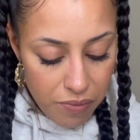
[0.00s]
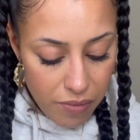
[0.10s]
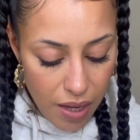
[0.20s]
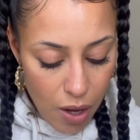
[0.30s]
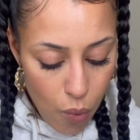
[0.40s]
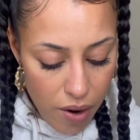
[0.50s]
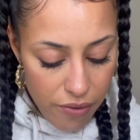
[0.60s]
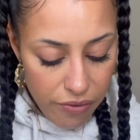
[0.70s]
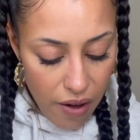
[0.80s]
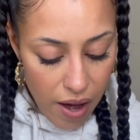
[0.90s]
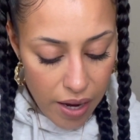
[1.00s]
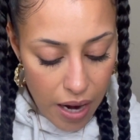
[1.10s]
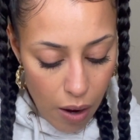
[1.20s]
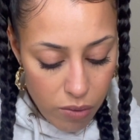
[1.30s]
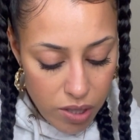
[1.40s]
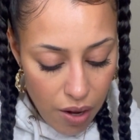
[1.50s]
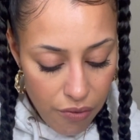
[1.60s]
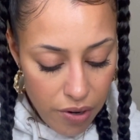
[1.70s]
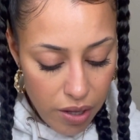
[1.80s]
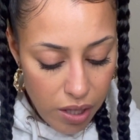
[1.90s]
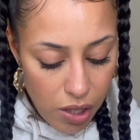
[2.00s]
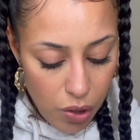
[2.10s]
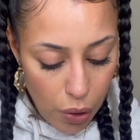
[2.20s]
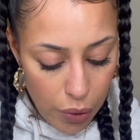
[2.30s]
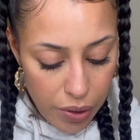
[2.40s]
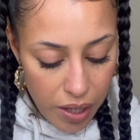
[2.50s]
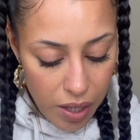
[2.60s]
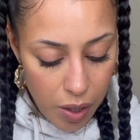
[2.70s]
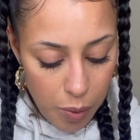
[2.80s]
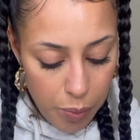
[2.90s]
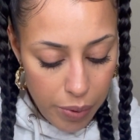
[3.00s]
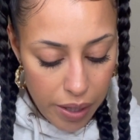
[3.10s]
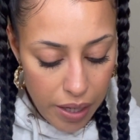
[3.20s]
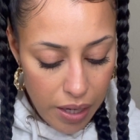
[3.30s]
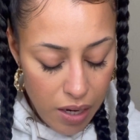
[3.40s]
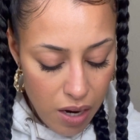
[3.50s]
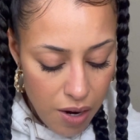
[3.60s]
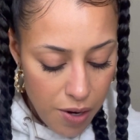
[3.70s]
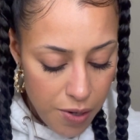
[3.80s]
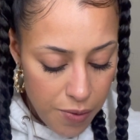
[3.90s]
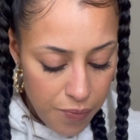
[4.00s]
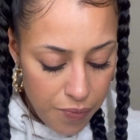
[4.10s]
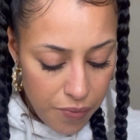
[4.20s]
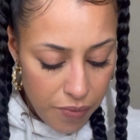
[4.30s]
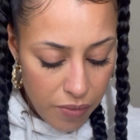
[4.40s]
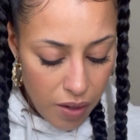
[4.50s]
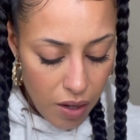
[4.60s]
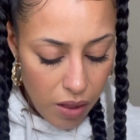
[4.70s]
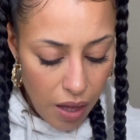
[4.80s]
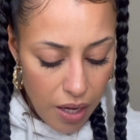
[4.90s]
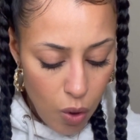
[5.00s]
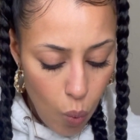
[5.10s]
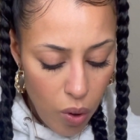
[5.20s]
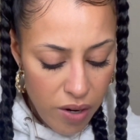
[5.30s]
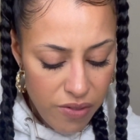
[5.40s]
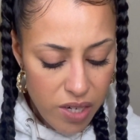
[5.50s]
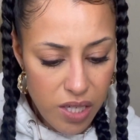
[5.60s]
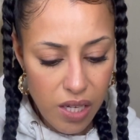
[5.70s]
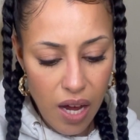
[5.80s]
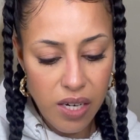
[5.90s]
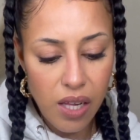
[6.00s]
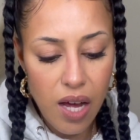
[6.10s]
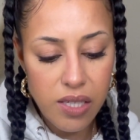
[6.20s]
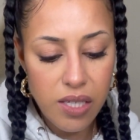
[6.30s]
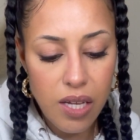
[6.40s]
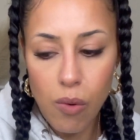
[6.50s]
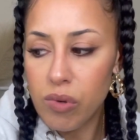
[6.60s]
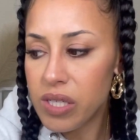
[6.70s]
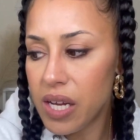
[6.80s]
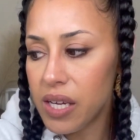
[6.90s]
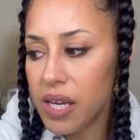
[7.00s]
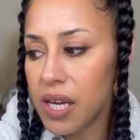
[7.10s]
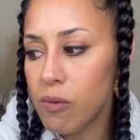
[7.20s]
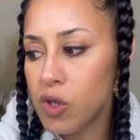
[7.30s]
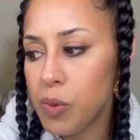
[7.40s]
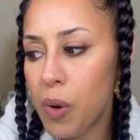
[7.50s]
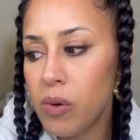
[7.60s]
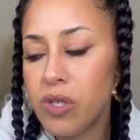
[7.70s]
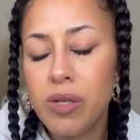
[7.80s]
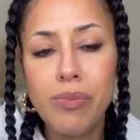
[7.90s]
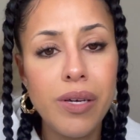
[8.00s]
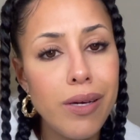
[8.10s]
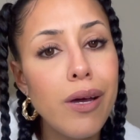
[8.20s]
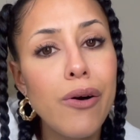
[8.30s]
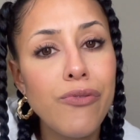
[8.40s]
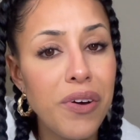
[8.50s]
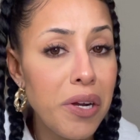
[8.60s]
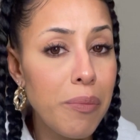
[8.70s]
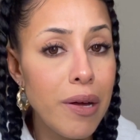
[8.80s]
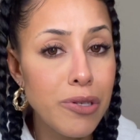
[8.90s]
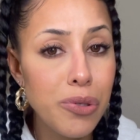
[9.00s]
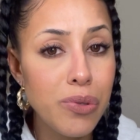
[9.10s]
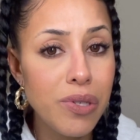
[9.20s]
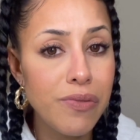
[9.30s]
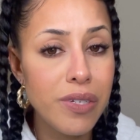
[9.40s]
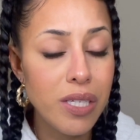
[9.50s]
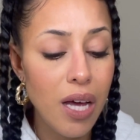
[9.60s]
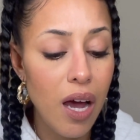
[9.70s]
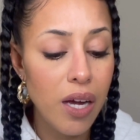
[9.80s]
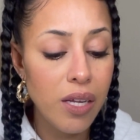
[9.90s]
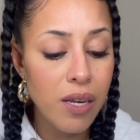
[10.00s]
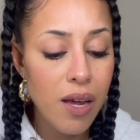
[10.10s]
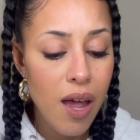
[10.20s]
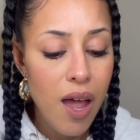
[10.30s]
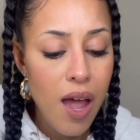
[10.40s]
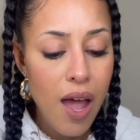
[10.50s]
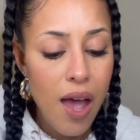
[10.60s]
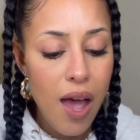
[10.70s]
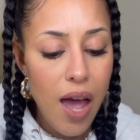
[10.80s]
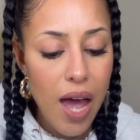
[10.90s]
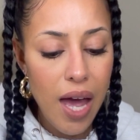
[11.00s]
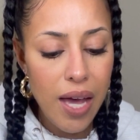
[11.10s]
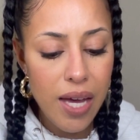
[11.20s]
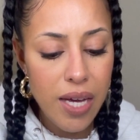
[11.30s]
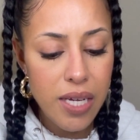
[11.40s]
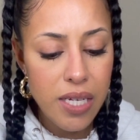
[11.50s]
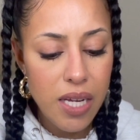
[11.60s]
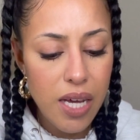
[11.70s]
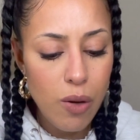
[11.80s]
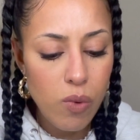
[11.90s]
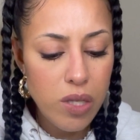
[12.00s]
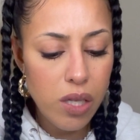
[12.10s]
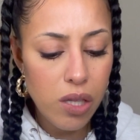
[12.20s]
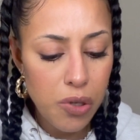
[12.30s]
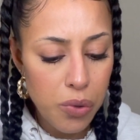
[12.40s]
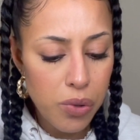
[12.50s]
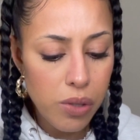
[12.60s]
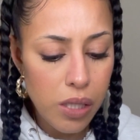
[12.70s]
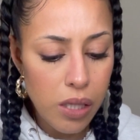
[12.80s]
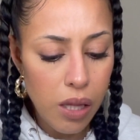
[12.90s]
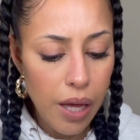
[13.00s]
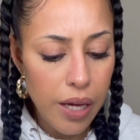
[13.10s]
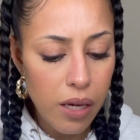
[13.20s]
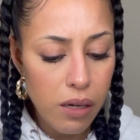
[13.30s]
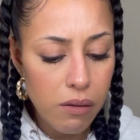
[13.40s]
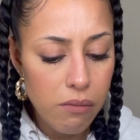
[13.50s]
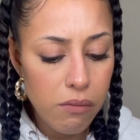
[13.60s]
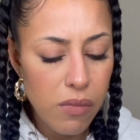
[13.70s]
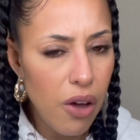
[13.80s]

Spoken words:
it went fine. I was definitely learning, but like one of the design classes I was taking, it was supposed to be fundamentals of design, and it was literally like a